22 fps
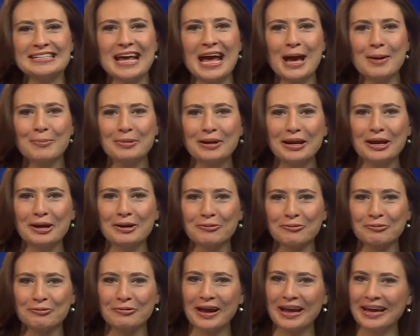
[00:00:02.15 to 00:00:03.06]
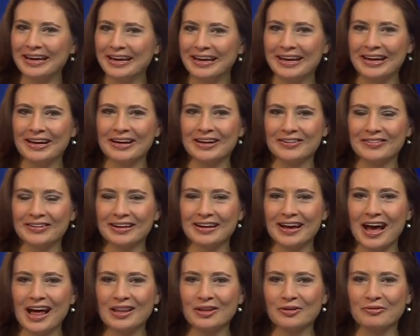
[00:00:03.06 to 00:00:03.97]
happening right here in
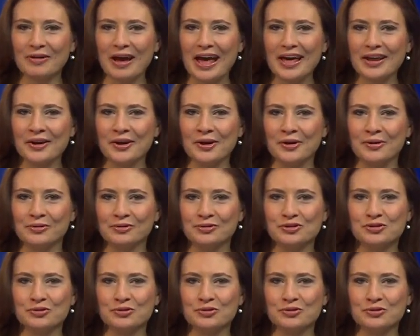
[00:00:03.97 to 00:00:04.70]
Colorado.